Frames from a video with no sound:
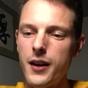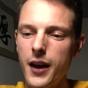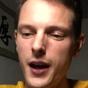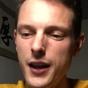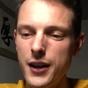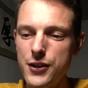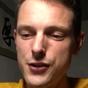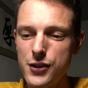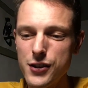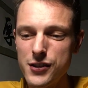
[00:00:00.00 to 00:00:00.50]

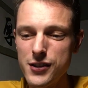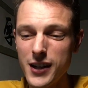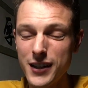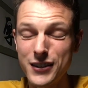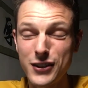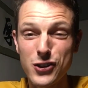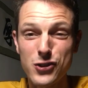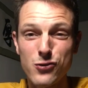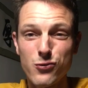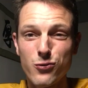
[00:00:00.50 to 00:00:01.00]
And it's just
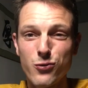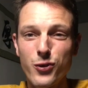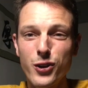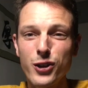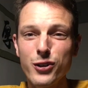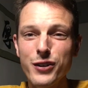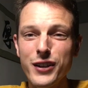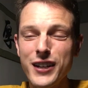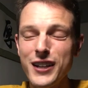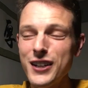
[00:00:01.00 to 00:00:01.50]
like this
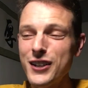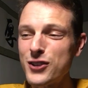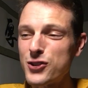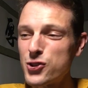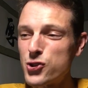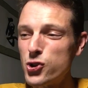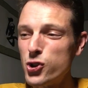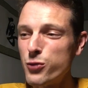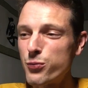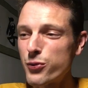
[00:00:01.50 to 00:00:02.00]
really
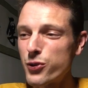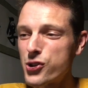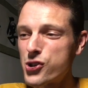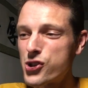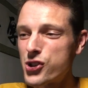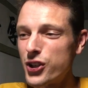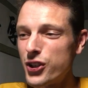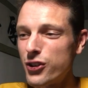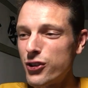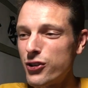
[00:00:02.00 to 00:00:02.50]
super
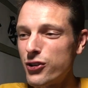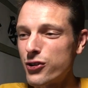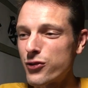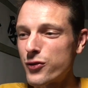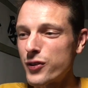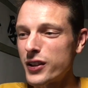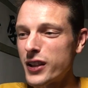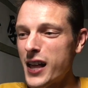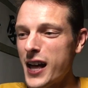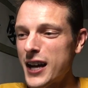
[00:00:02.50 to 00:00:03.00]
chill,
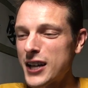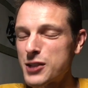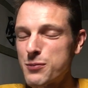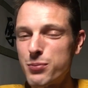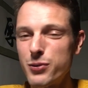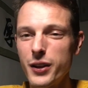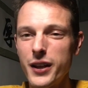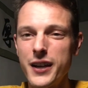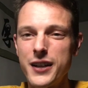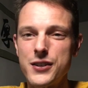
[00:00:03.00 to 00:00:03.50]
relaxed
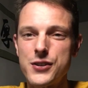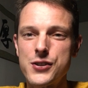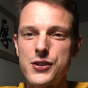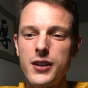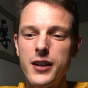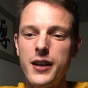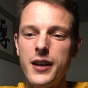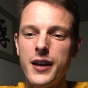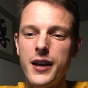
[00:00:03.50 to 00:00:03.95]
place.